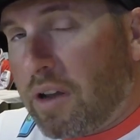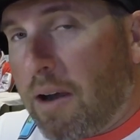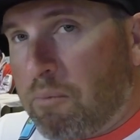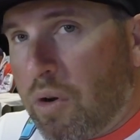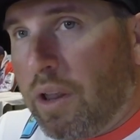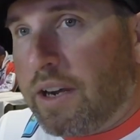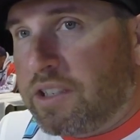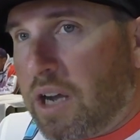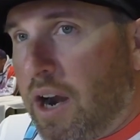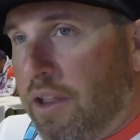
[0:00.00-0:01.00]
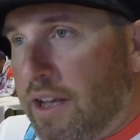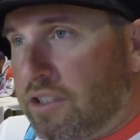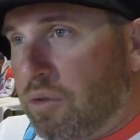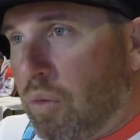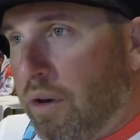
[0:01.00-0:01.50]
I'm really excited.
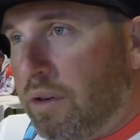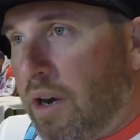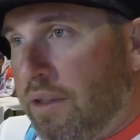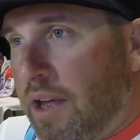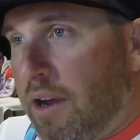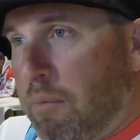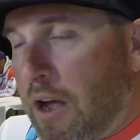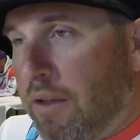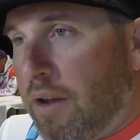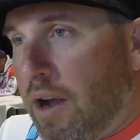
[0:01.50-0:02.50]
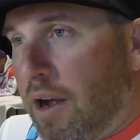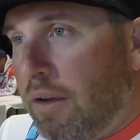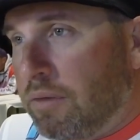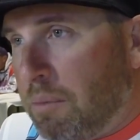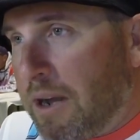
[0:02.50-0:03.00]
That's one great thing about
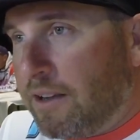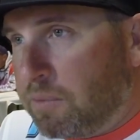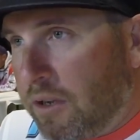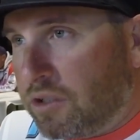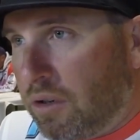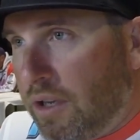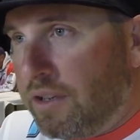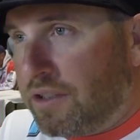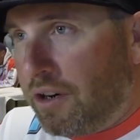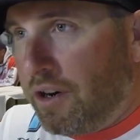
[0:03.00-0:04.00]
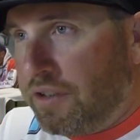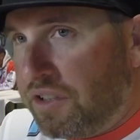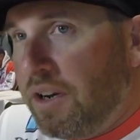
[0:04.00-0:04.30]
the Bassmaster Elite Series.